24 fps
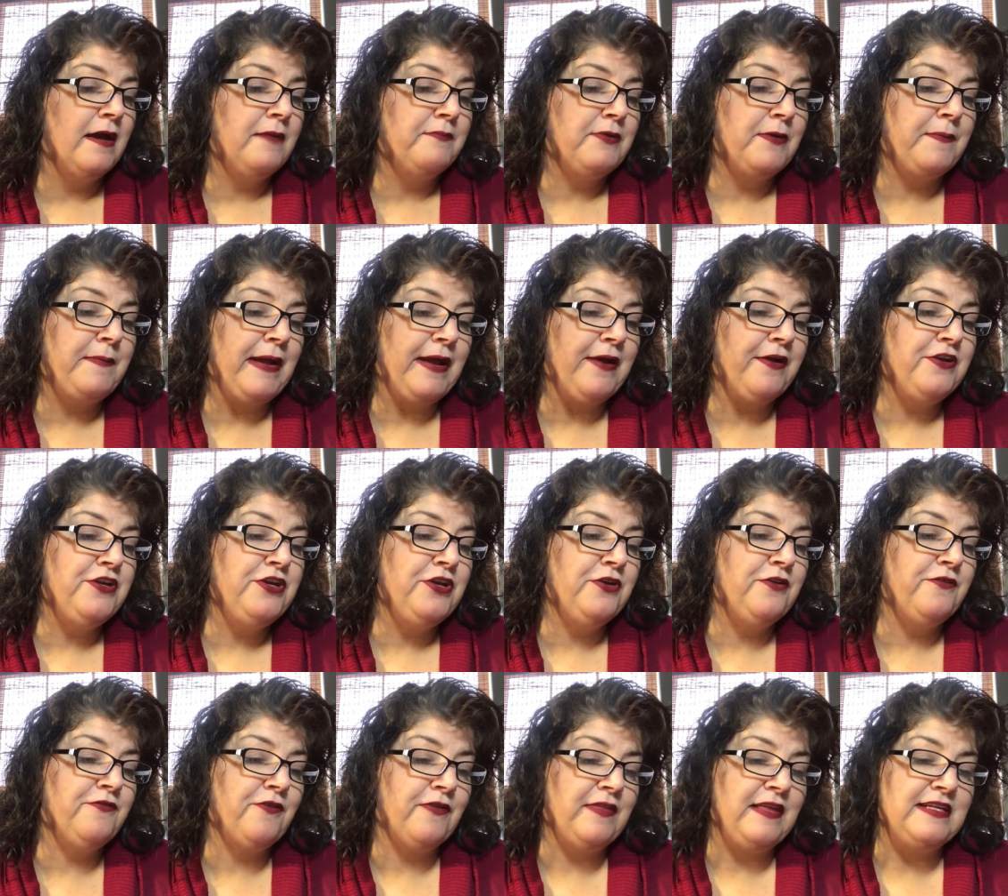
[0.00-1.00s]
Preparing
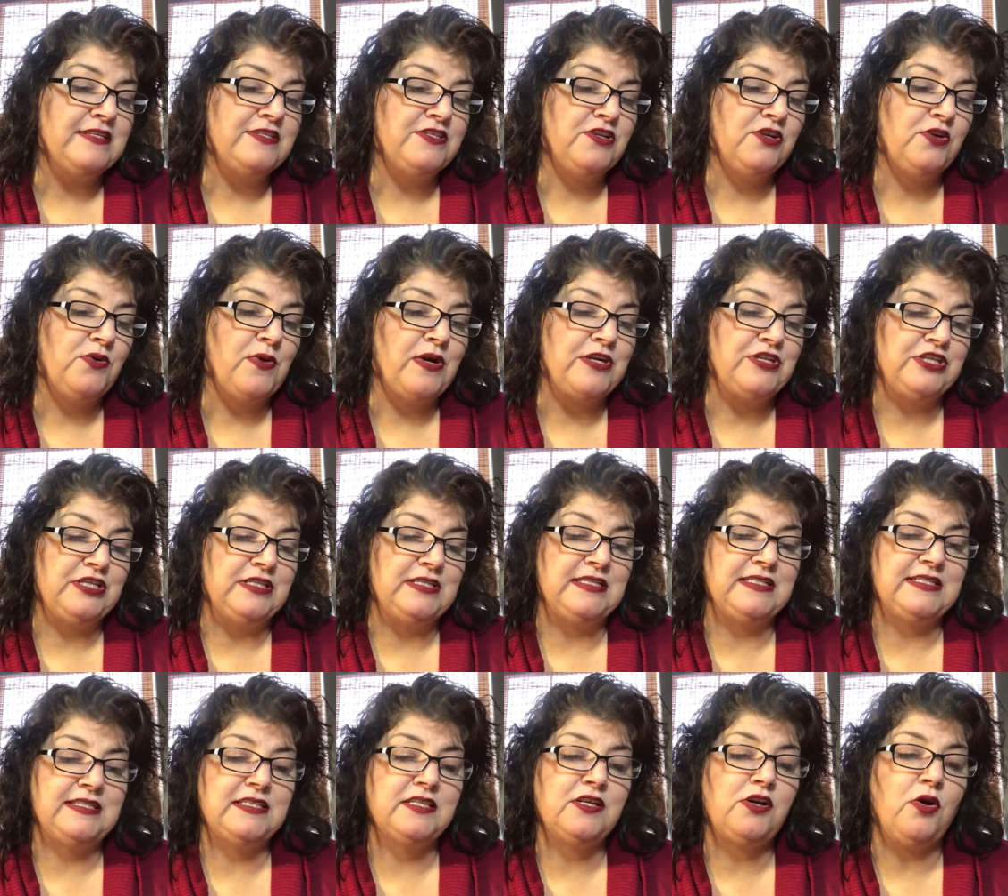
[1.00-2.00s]
you for these two questions
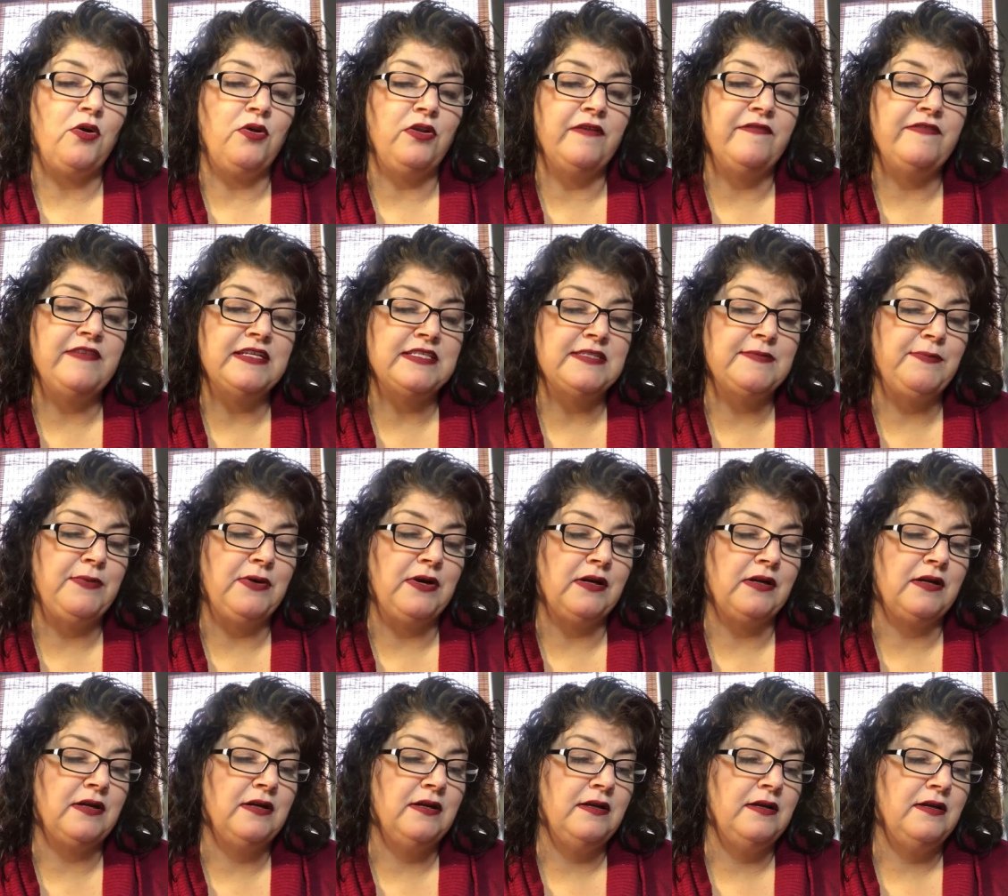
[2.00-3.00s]
is the goal of this
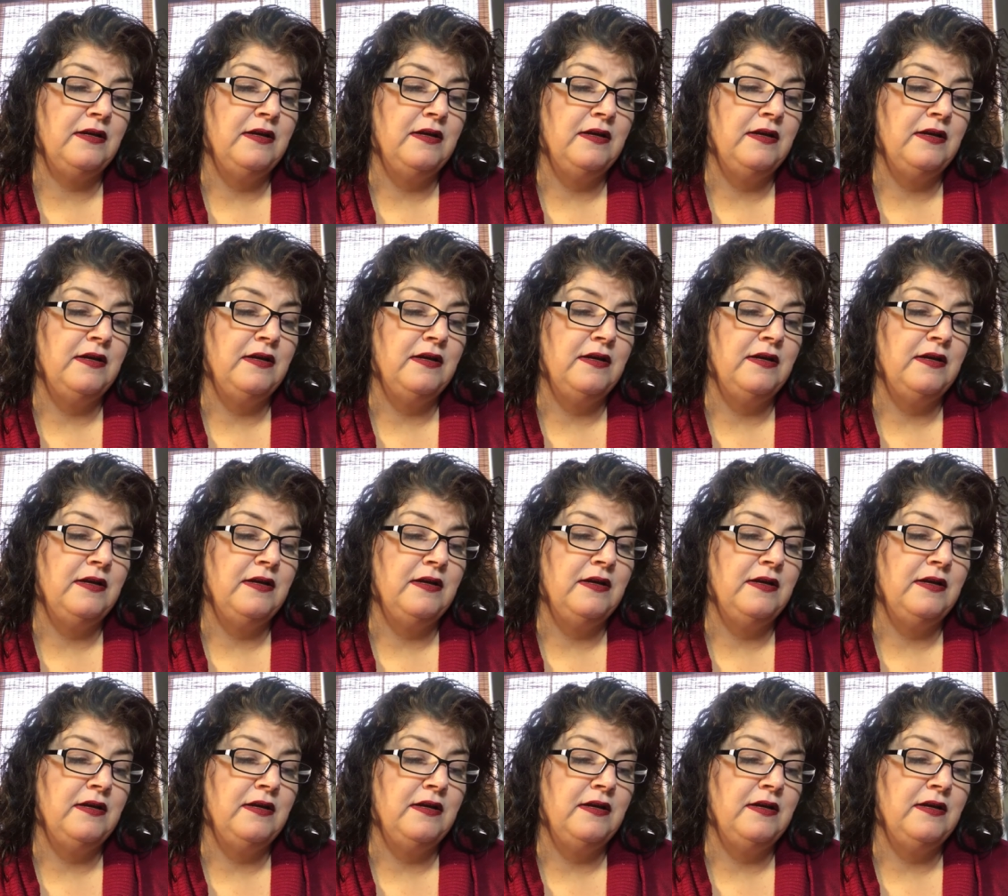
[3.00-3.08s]
book.